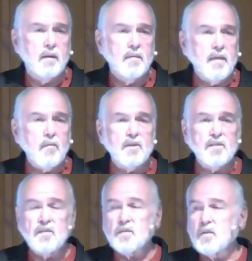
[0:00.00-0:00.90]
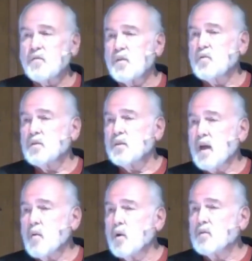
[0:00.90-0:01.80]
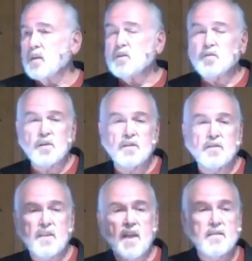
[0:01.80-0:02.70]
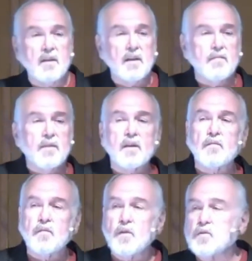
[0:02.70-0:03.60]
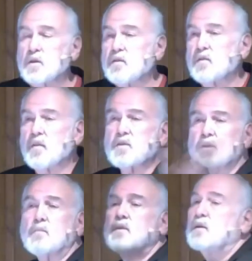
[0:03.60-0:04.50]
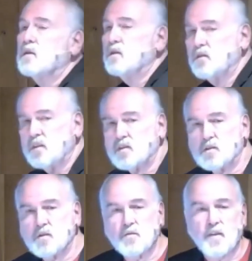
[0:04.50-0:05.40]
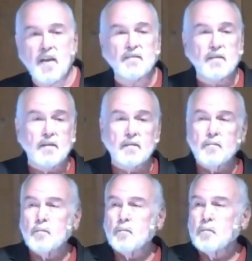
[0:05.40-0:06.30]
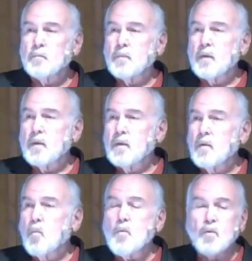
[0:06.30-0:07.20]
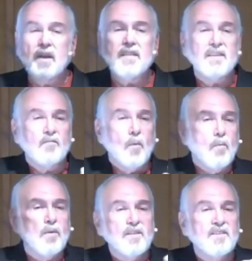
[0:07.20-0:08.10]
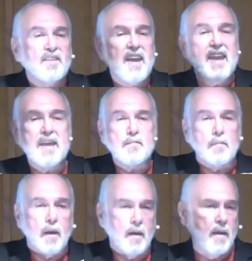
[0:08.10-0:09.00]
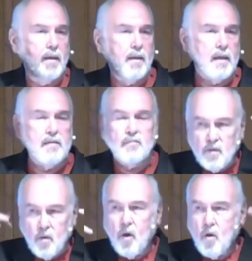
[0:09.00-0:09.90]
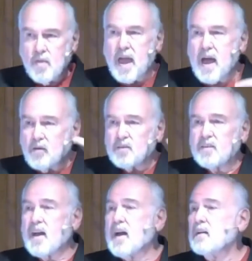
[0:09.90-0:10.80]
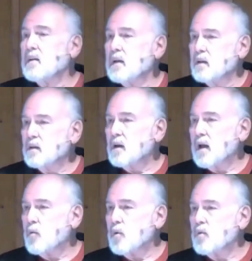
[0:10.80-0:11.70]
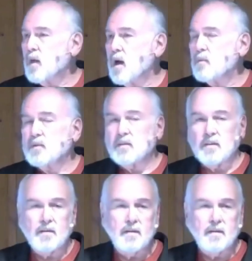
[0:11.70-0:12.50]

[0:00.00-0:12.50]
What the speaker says: They were just as confused as I was. They just couldn't stand to live in the confusion, so they jumped into decision too fast. We were the same, even though on the outside it looked like we were the opposite.